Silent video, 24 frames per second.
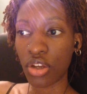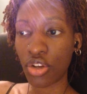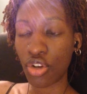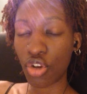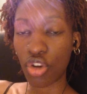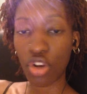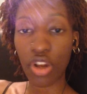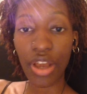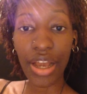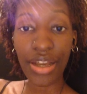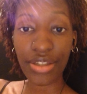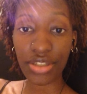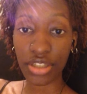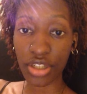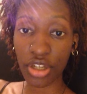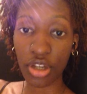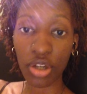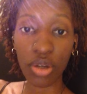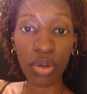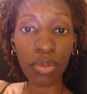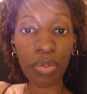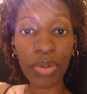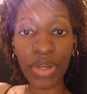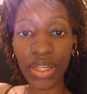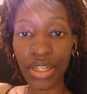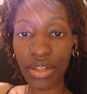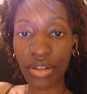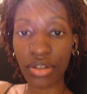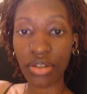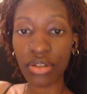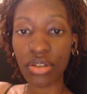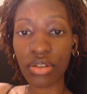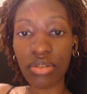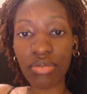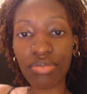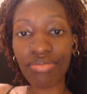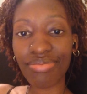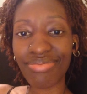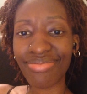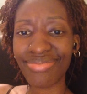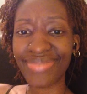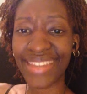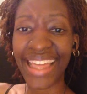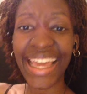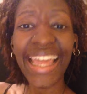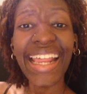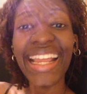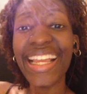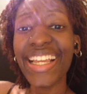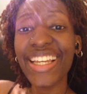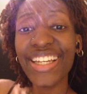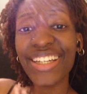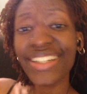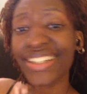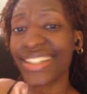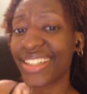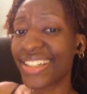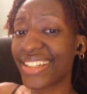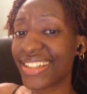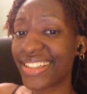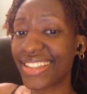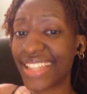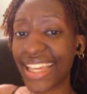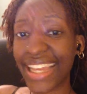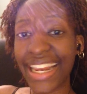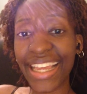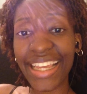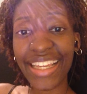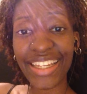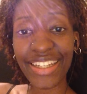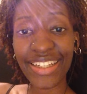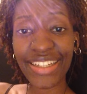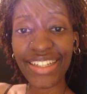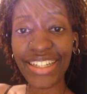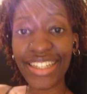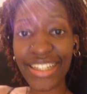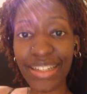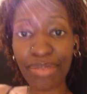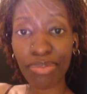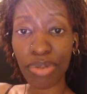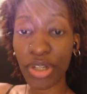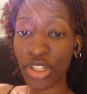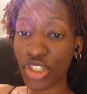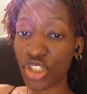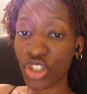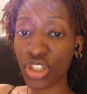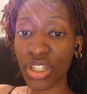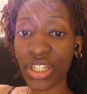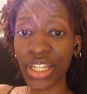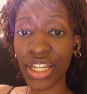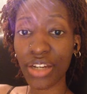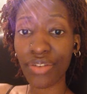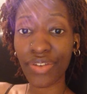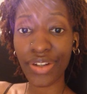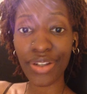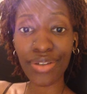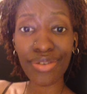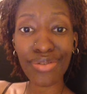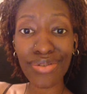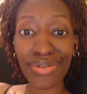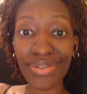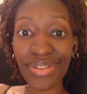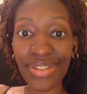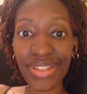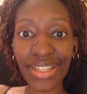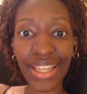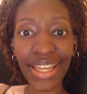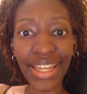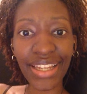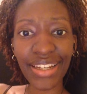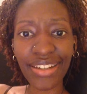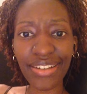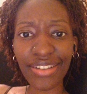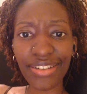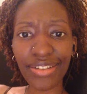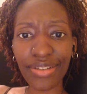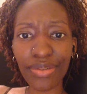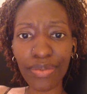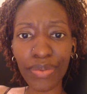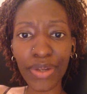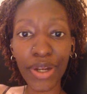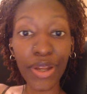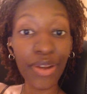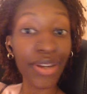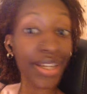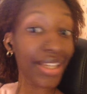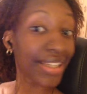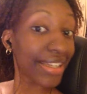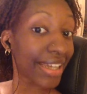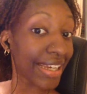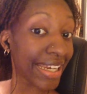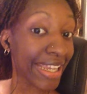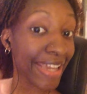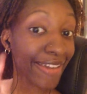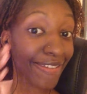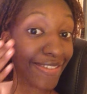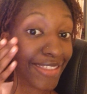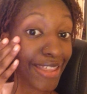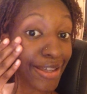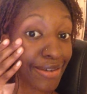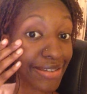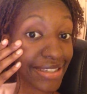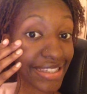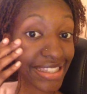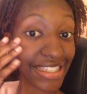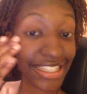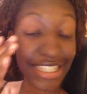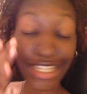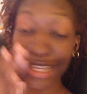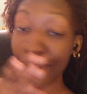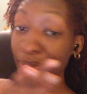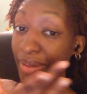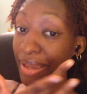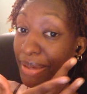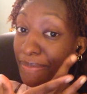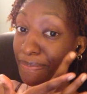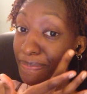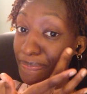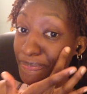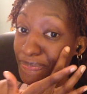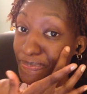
not know how to cope, and that ain't good. That ain't good. Plus, you're gonna get wrinkles, and we don't need any of those, do we?